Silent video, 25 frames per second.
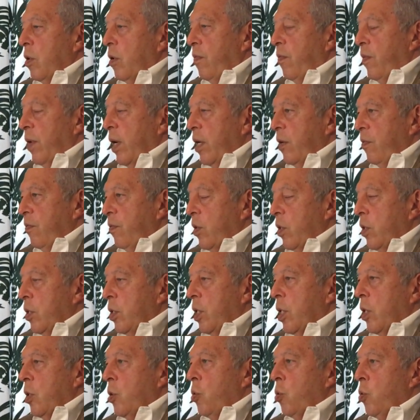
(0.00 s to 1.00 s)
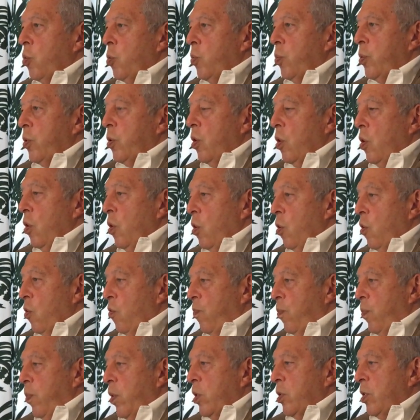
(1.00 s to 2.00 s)
of advocacy groups, of
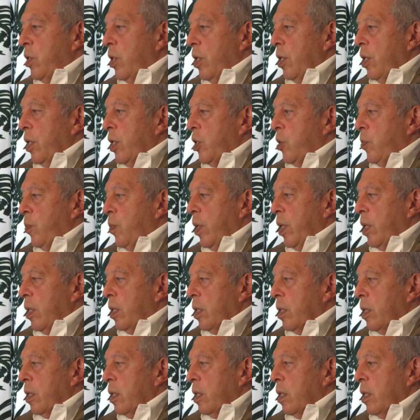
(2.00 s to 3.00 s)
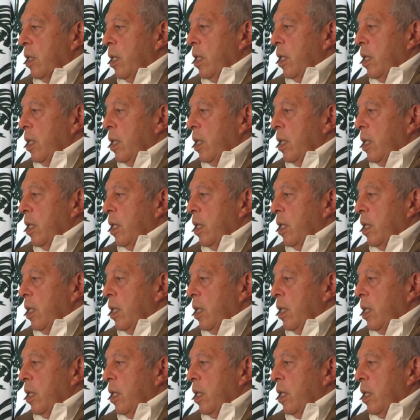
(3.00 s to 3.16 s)
personal experience.